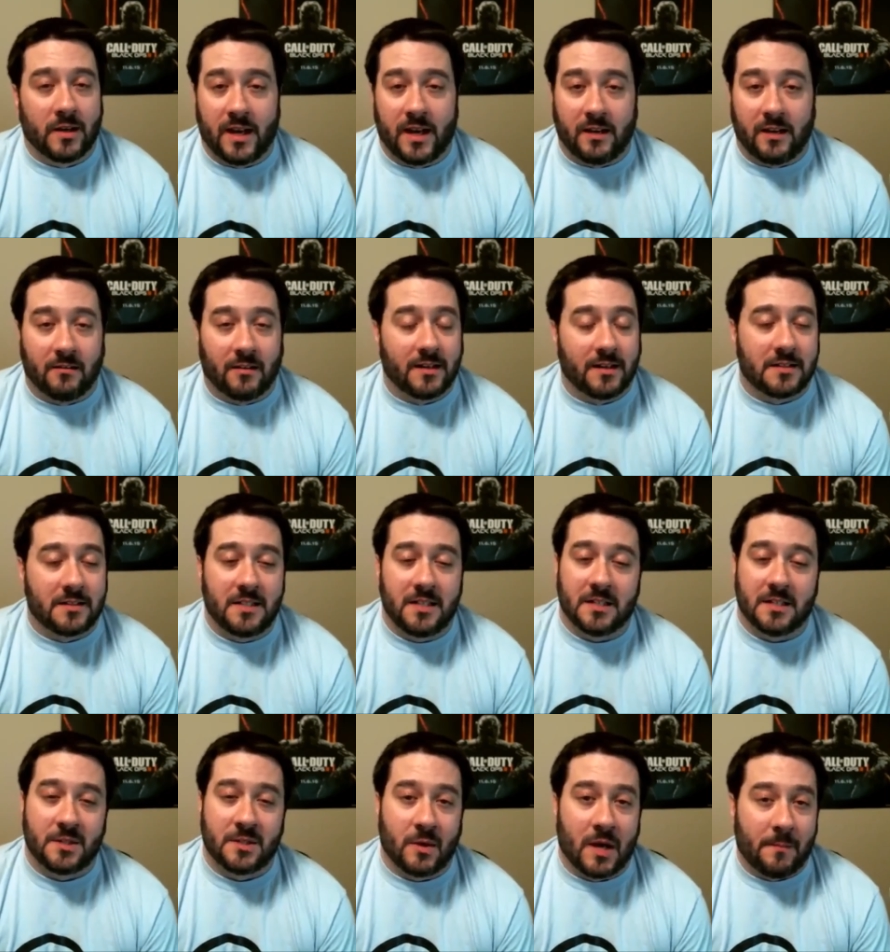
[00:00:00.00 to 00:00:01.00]
"Hey, glad to see
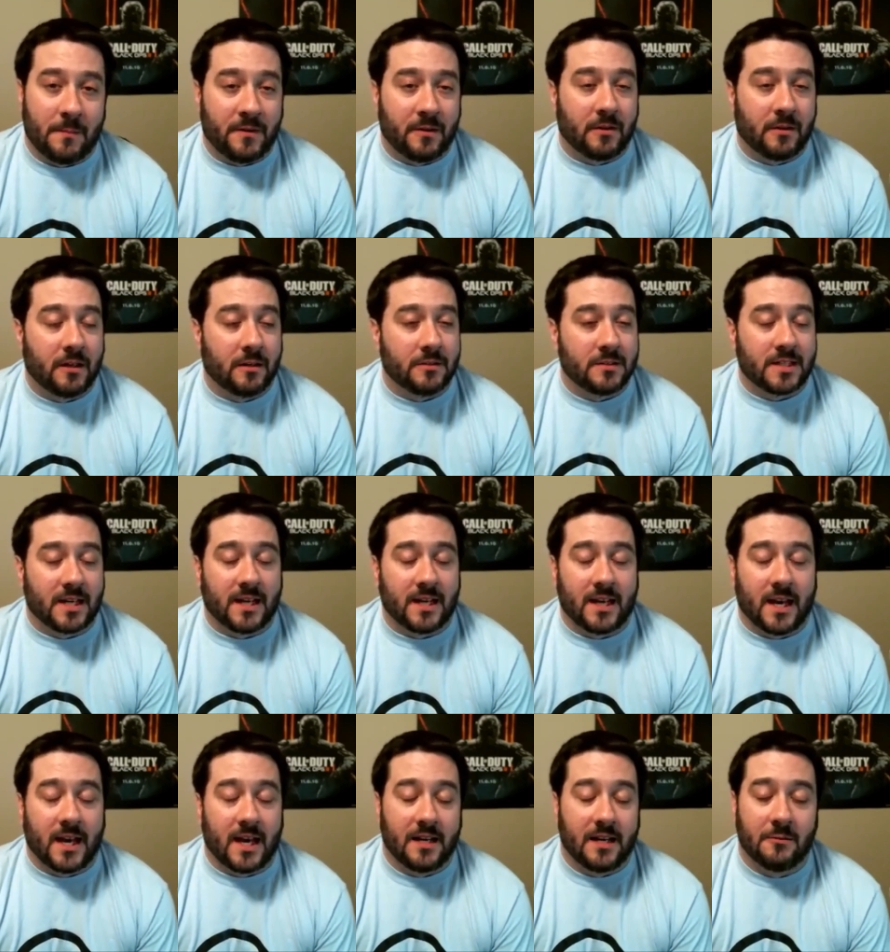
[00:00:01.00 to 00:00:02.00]
you, so happy you're here," as I
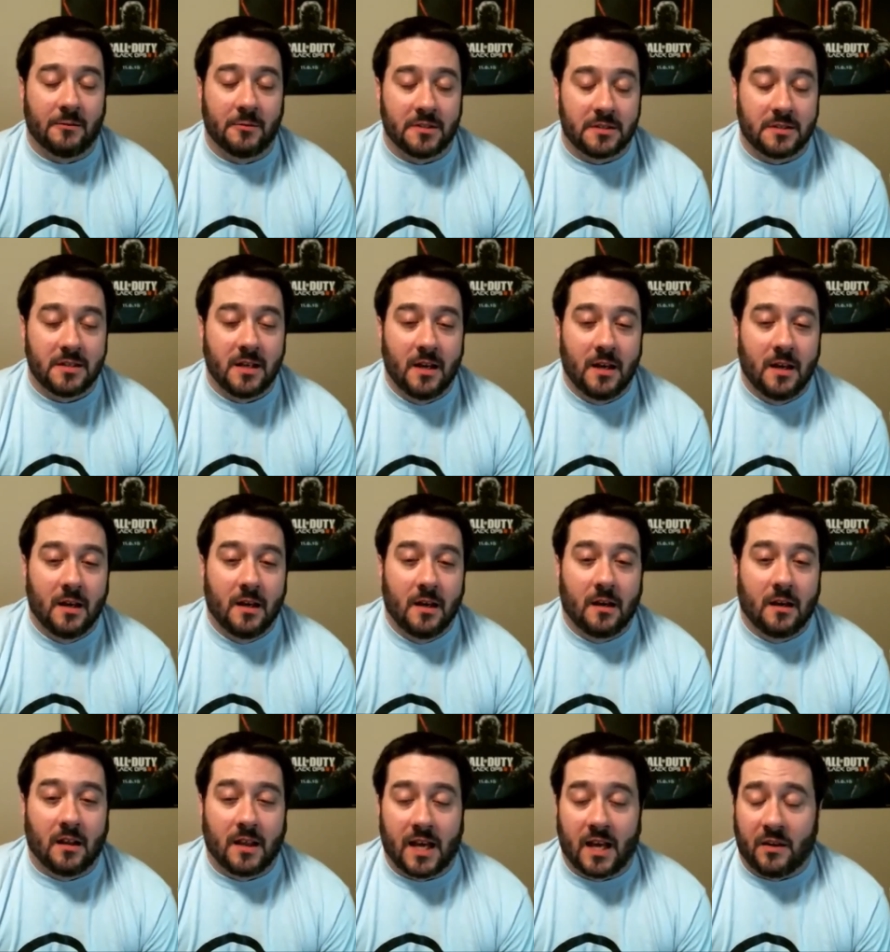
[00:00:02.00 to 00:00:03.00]
got. It was
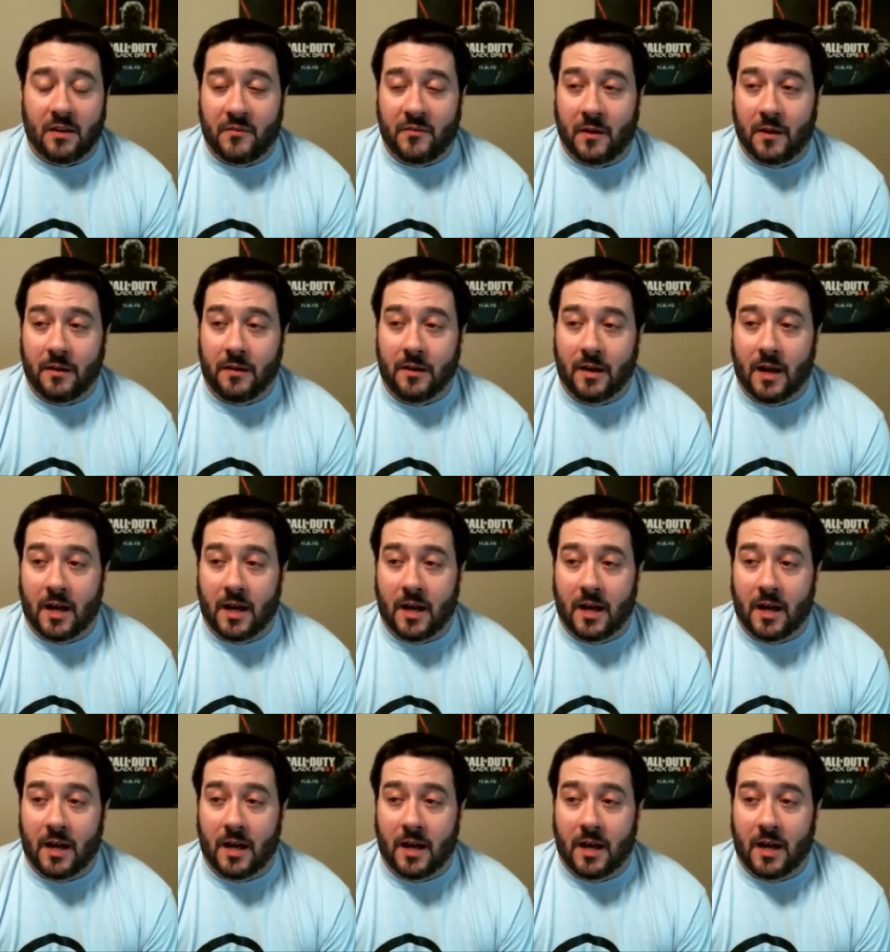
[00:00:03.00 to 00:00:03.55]
a lot of fun.